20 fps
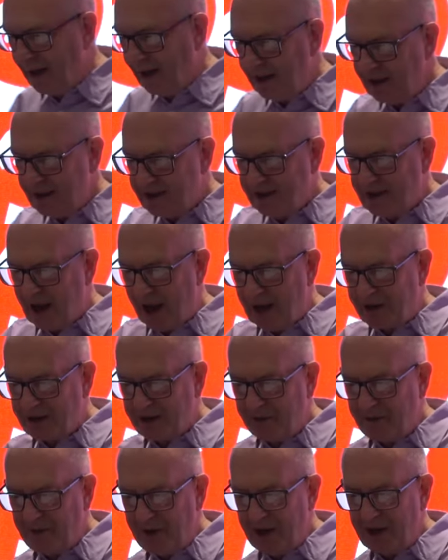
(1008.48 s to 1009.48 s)
And it says
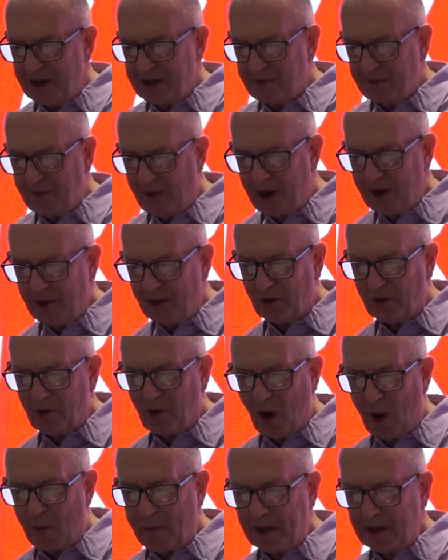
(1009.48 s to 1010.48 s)
in its final
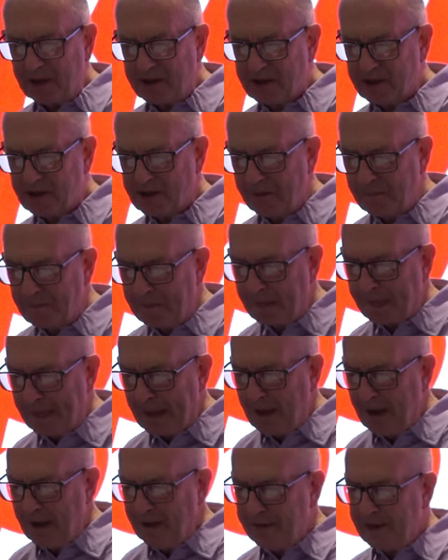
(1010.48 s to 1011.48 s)
comments
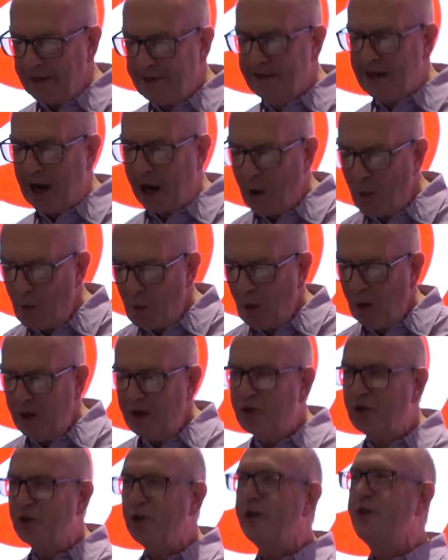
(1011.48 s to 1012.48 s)
the
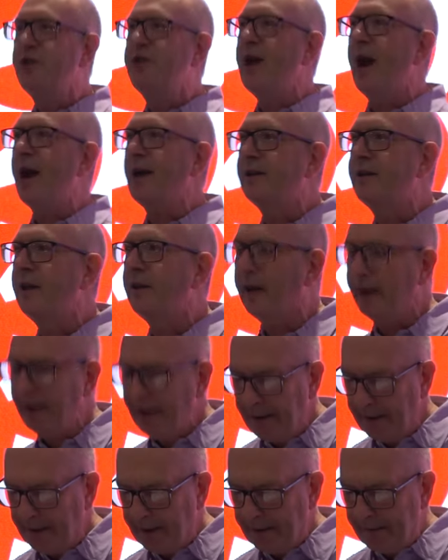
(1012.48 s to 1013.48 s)
downward
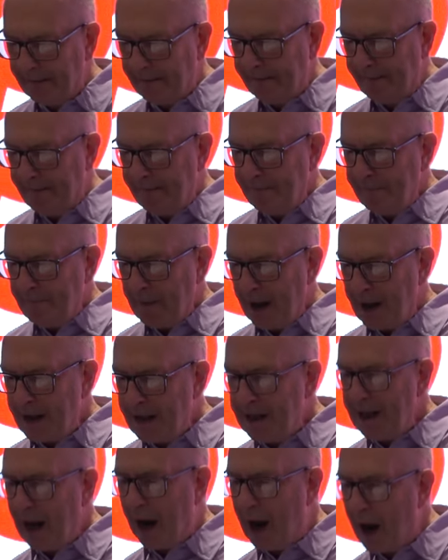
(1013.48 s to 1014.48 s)
trajectory in
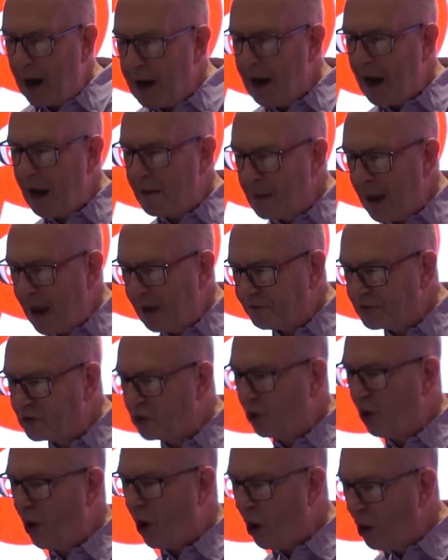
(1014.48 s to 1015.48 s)
the
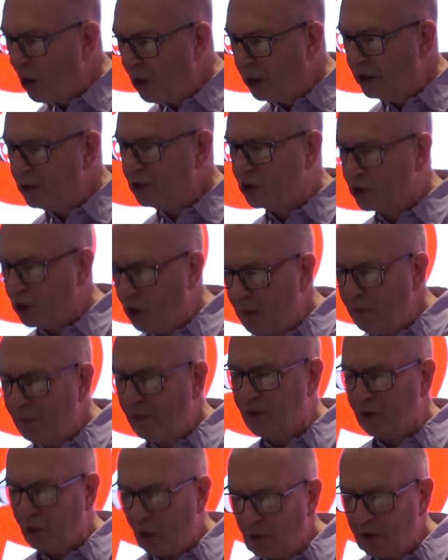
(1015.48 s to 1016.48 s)
IMF's longer term
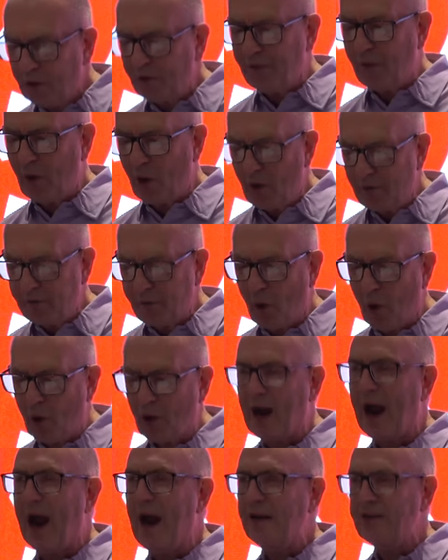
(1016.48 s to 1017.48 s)
growth for
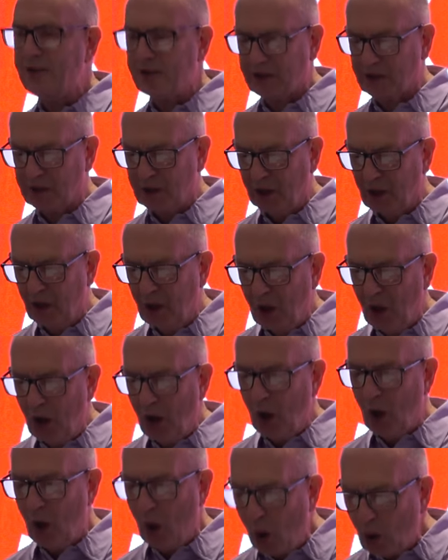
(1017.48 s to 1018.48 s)
forecast
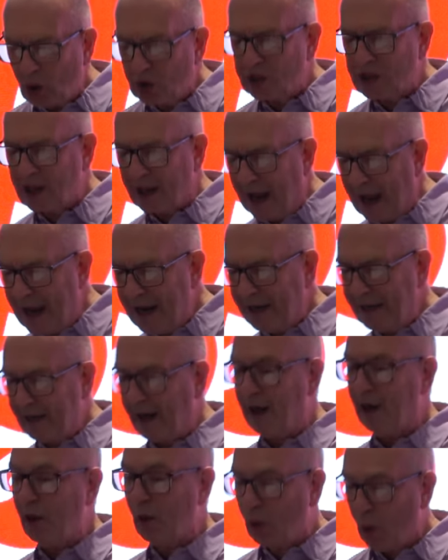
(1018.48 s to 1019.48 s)
looks like,
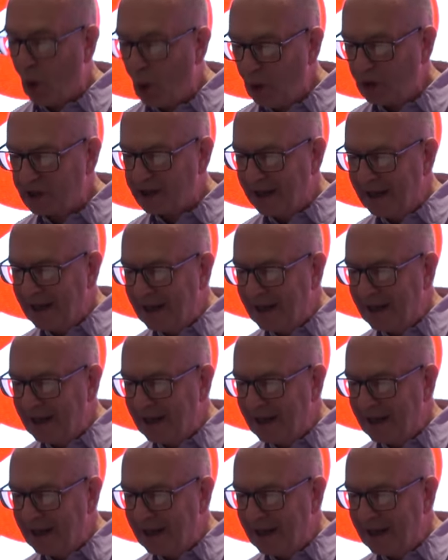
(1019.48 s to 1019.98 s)
I quote,